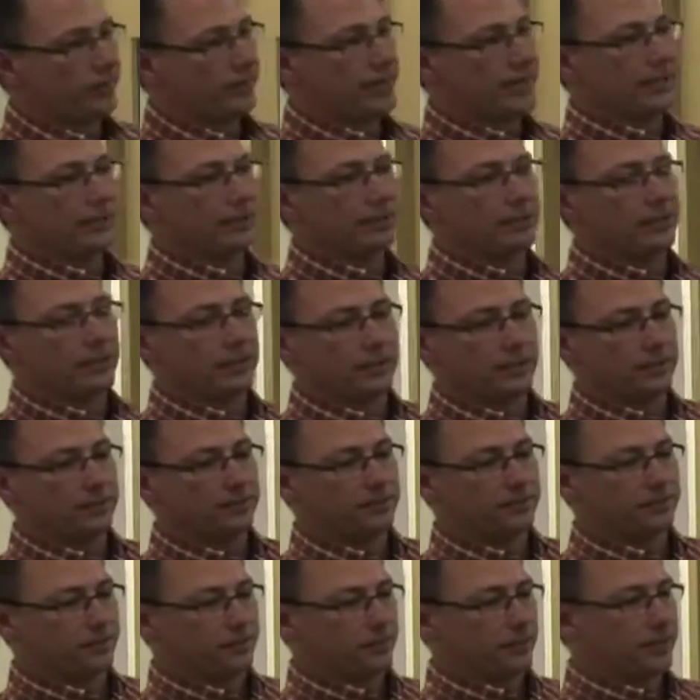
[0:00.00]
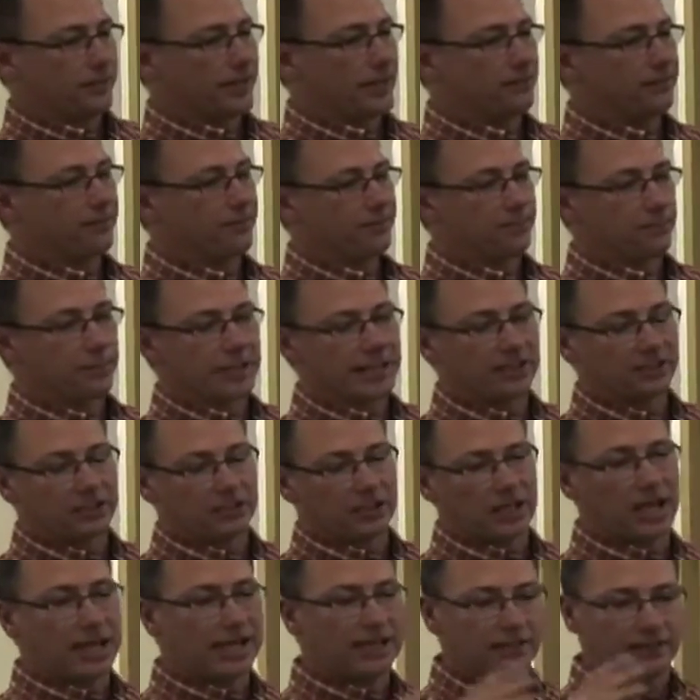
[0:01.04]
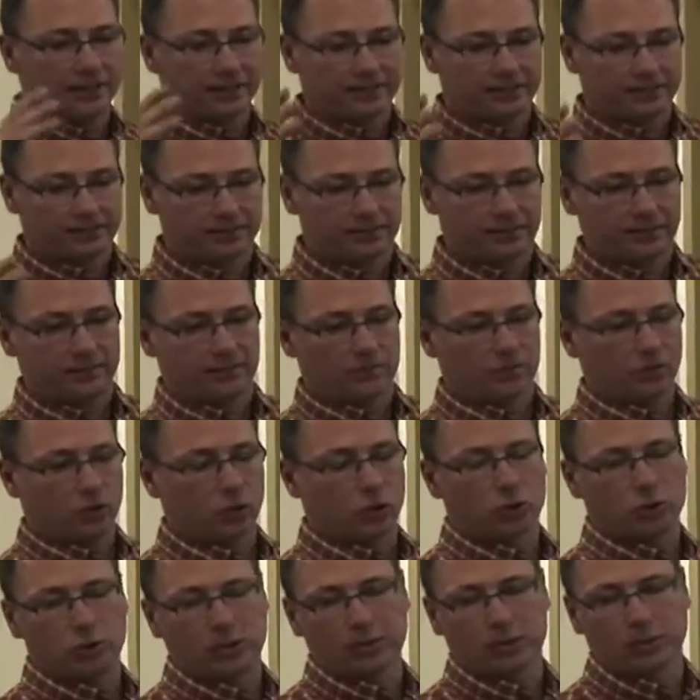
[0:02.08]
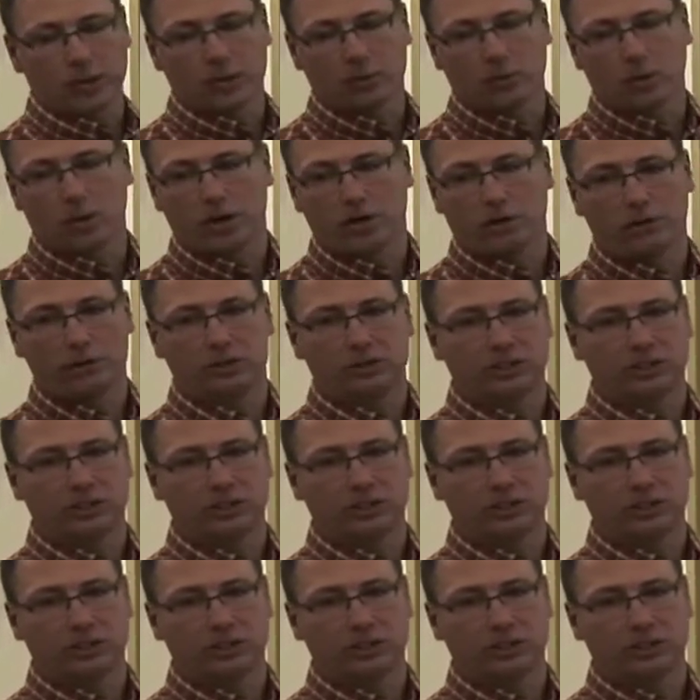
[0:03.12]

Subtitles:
on that last slide, that usually groundwater